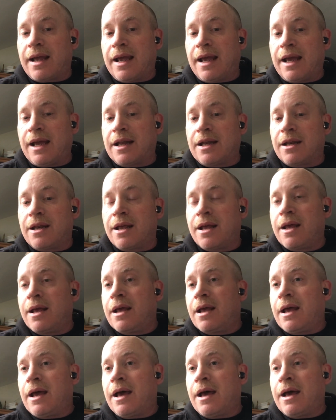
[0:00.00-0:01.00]
and
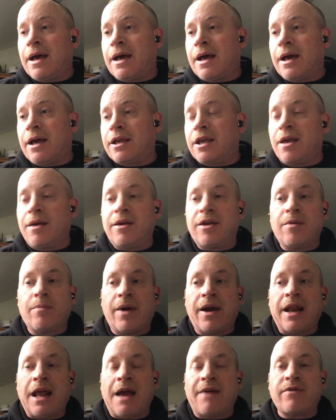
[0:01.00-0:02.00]
uh, you, you,
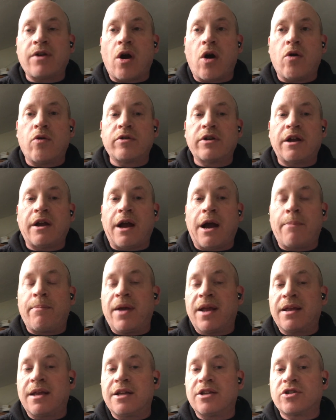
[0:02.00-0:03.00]
might have your own
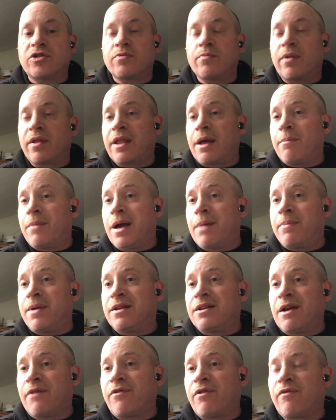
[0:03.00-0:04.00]
opinions that might be
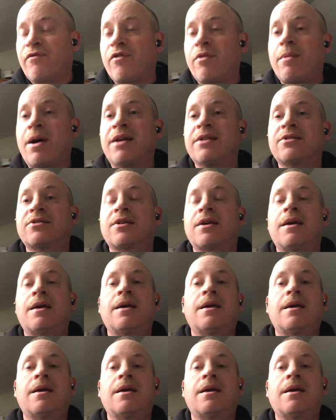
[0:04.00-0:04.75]
different from us.